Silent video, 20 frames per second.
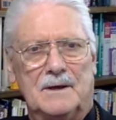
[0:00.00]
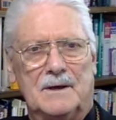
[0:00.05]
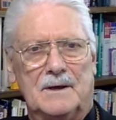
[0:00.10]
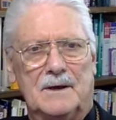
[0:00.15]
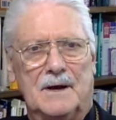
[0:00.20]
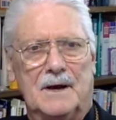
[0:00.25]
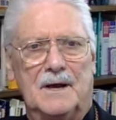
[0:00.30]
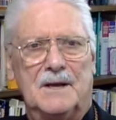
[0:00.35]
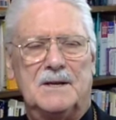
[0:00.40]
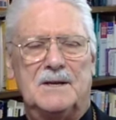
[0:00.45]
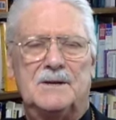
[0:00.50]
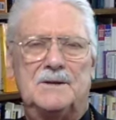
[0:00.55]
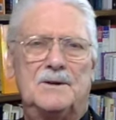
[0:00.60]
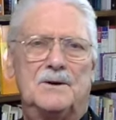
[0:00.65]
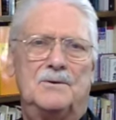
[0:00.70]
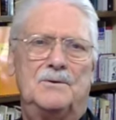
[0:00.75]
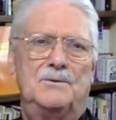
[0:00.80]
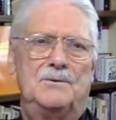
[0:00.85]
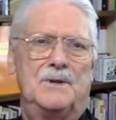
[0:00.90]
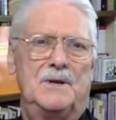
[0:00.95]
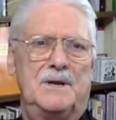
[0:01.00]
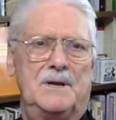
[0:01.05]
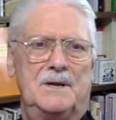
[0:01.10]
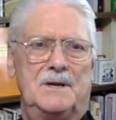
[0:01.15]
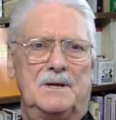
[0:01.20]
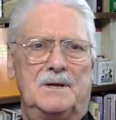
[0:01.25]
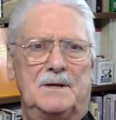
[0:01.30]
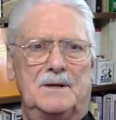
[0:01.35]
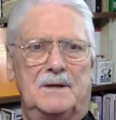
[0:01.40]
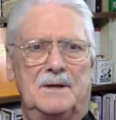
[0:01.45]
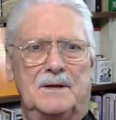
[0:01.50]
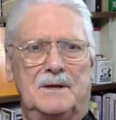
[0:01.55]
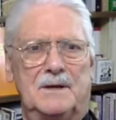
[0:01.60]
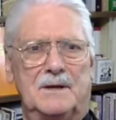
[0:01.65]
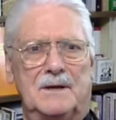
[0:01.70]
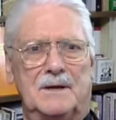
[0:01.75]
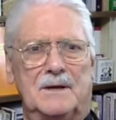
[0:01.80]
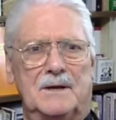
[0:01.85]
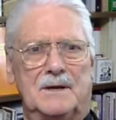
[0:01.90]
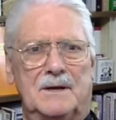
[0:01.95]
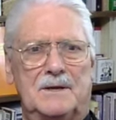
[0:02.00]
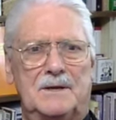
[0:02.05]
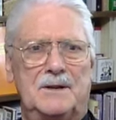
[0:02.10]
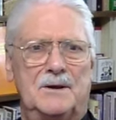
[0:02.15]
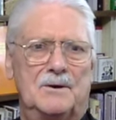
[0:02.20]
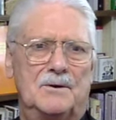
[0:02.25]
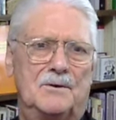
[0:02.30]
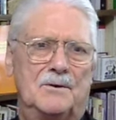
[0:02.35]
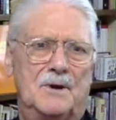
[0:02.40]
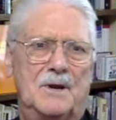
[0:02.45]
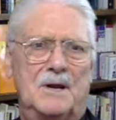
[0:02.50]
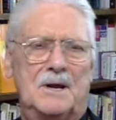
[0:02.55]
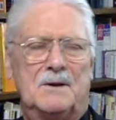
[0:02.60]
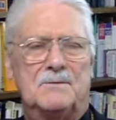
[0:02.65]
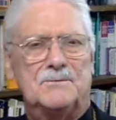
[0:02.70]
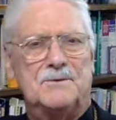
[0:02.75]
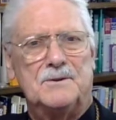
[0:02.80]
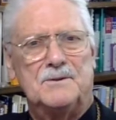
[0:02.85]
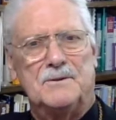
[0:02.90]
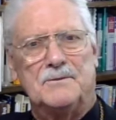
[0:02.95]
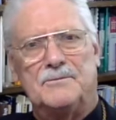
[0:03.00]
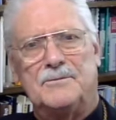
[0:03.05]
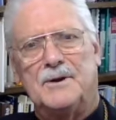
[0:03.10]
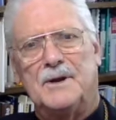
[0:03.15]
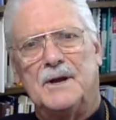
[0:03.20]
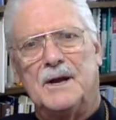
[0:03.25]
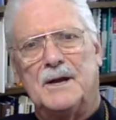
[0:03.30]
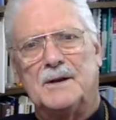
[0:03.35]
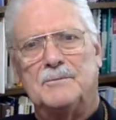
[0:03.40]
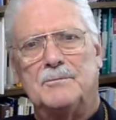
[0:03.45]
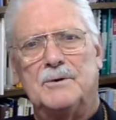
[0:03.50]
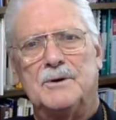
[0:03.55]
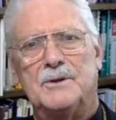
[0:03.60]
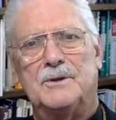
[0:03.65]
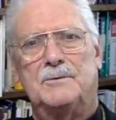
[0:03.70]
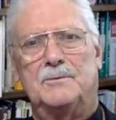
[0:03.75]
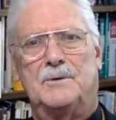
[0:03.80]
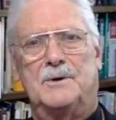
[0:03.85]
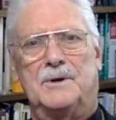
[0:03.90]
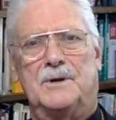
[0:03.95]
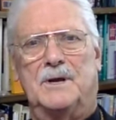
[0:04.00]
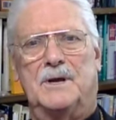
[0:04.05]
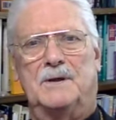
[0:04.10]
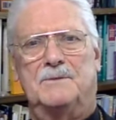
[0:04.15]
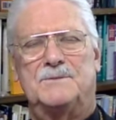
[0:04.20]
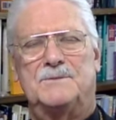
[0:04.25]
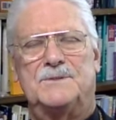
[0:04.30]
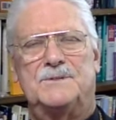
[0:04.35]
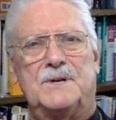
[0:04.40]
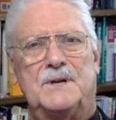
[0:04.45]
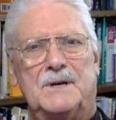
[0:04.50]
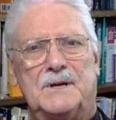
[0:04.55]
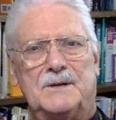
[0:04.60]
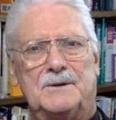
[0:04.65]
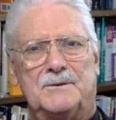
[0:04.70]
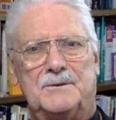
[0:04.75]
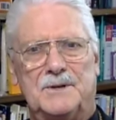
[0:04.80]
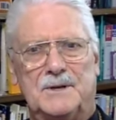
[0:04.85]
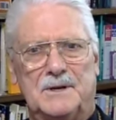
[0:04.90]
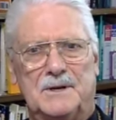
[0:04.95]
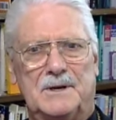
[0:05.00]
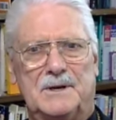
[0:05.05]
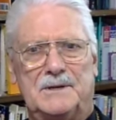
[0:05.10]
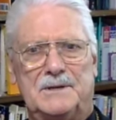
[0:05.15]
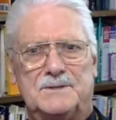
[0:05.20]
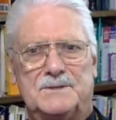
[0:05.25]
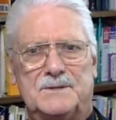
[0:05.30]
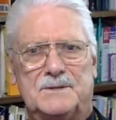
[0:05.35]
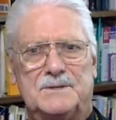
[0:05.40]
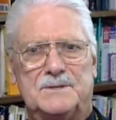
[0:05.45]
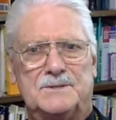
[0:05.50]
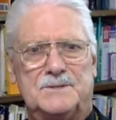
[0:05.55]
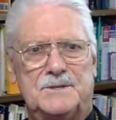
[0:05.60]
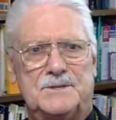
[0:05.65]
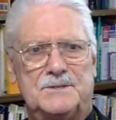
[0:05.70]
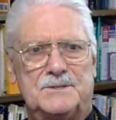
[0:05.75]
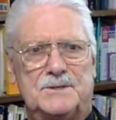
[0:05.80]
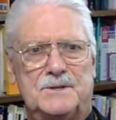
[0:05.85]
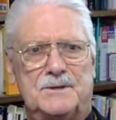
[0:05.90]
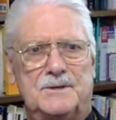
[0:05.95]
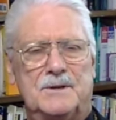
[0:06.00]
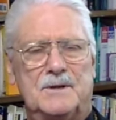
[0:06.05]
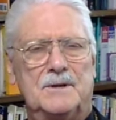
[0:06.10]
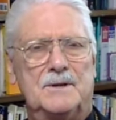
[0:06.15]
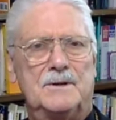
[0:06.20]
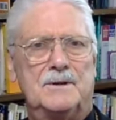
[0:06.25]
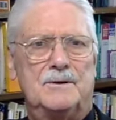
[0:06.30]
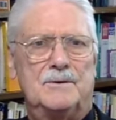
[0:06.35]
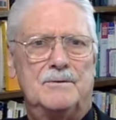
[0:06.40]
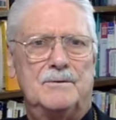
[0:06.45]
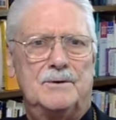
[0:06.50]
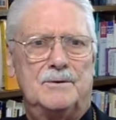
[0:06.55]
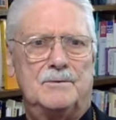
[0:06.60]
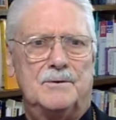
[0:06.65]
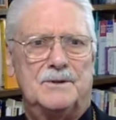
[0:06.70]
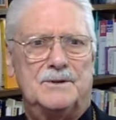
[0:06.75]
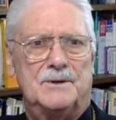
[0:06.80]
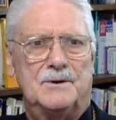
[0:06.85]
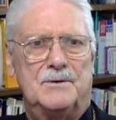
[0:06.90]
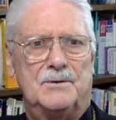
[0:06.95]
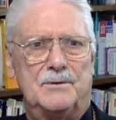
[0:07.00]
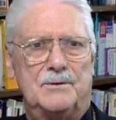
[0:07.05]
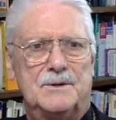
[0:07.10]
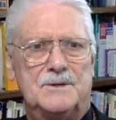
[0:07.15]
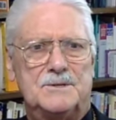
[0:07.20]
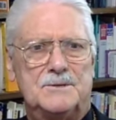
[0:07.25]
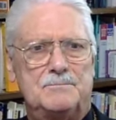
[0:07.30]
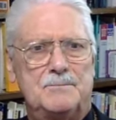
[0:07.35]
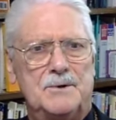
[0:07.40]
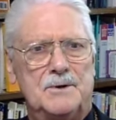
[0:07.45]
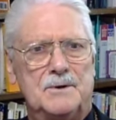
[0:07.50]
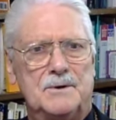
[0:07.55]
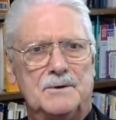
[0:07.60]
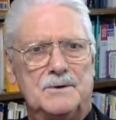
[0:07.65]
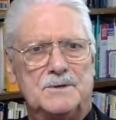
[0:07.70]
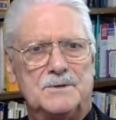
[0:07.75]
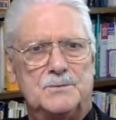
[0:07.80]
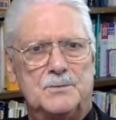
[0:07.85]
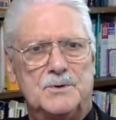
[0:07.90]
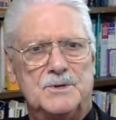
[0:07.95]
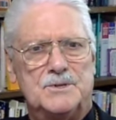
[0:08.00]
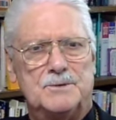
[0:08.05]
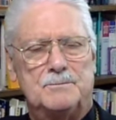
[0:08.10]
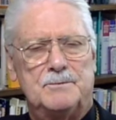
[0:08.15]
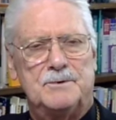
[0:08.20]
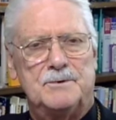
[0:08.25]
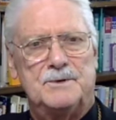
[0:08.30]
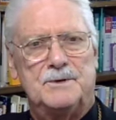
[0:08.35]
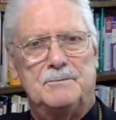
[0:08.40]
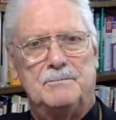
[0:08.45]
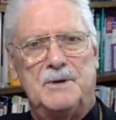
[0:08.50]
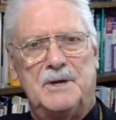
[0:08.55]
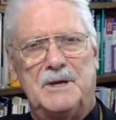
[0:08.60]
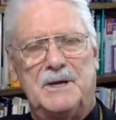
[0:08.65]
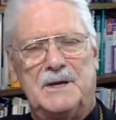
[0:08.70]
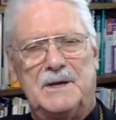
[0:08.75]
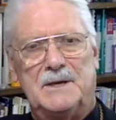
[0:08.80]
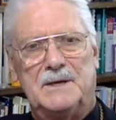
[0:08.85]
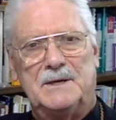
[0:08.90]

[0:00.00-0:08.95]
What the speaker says: I can only know after the fact whether what I have said or done is consistent with what the Holy Spirit has whispered to me.